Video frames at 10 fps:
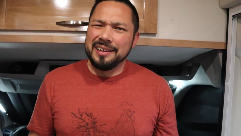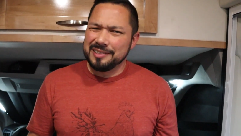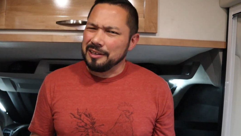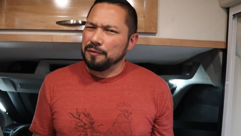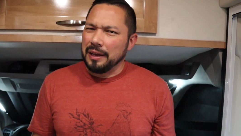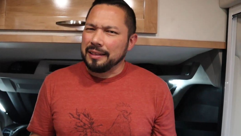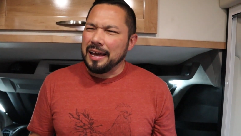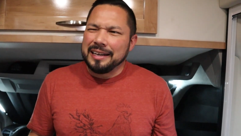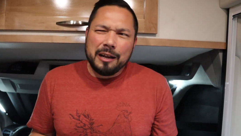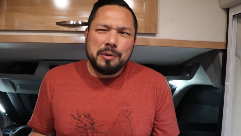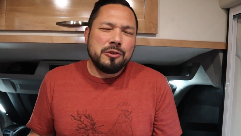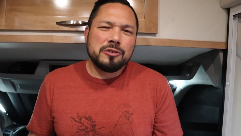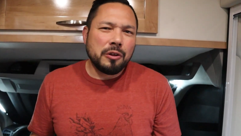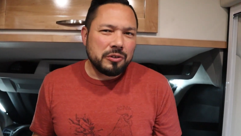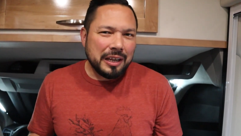stuff like that. And I'd be
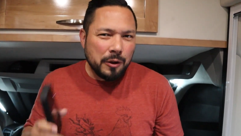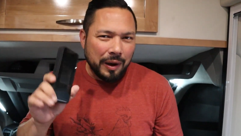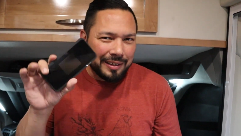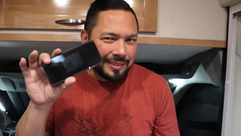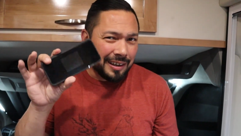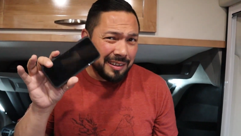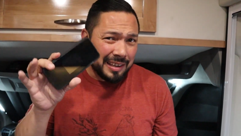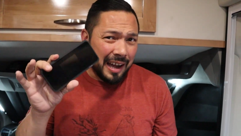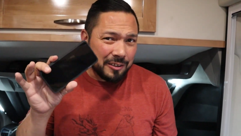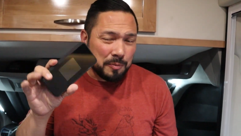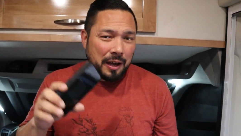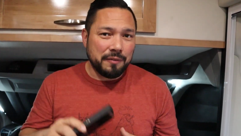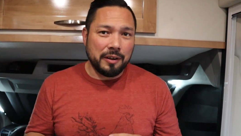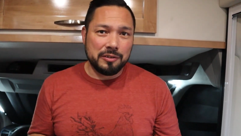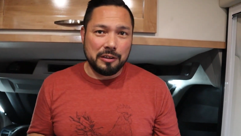using those anyway instead of this hotspot
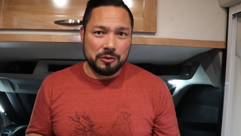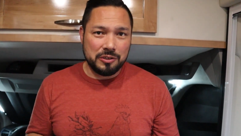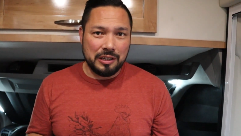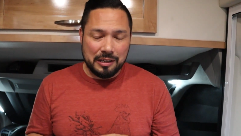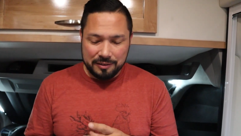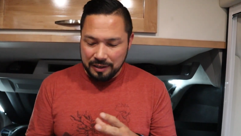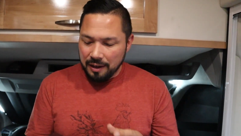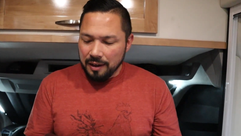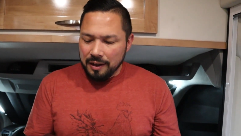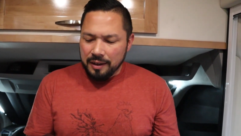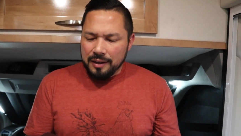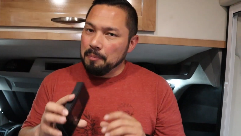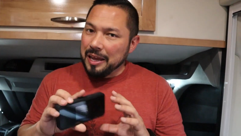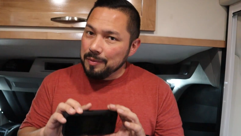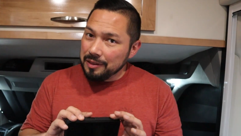if I was in those cities.
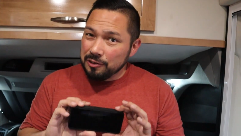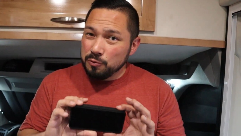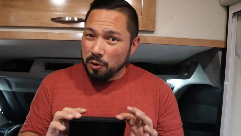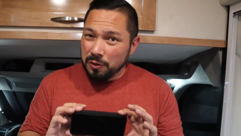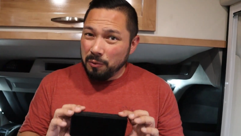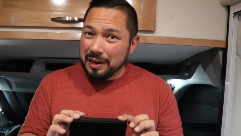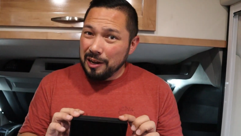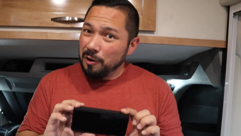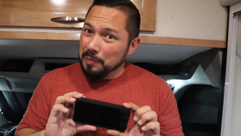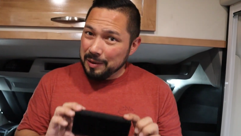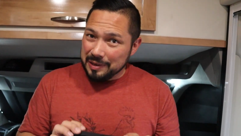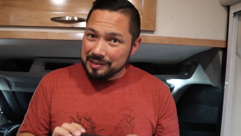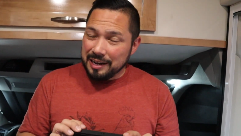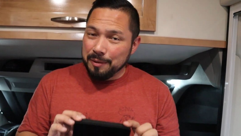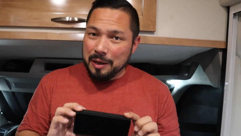Maybe this is worth it right now. Maybe
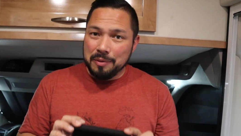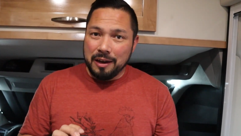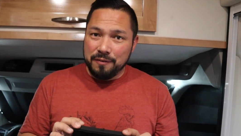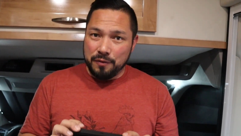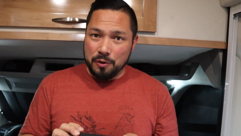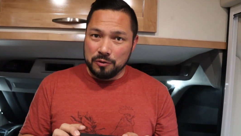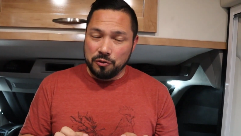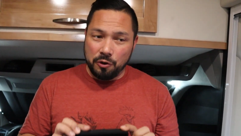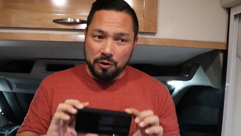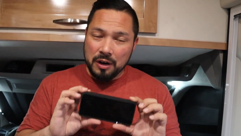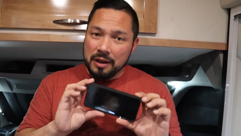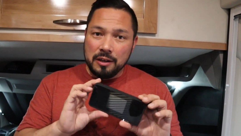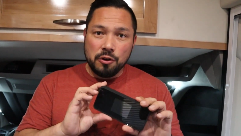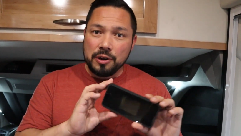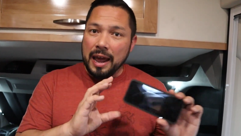it's not. Maybe the iPhones or
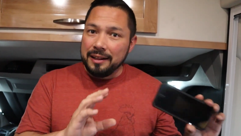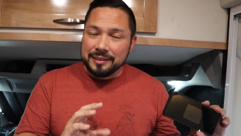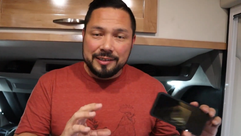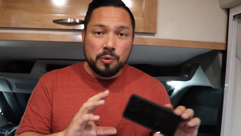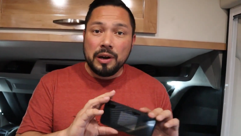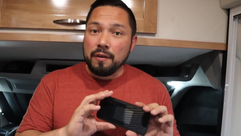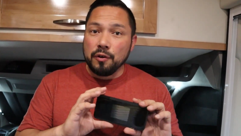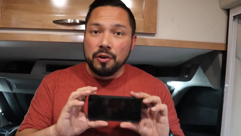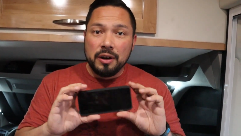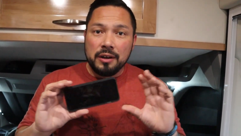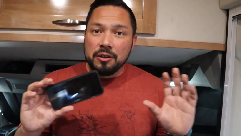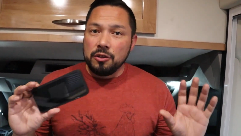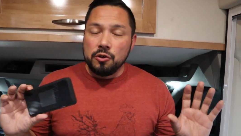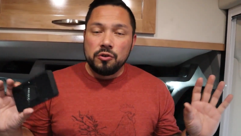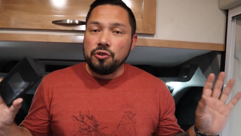your Galaxy, whatever,
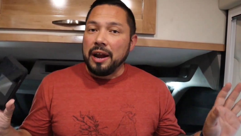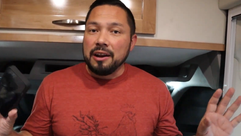you use your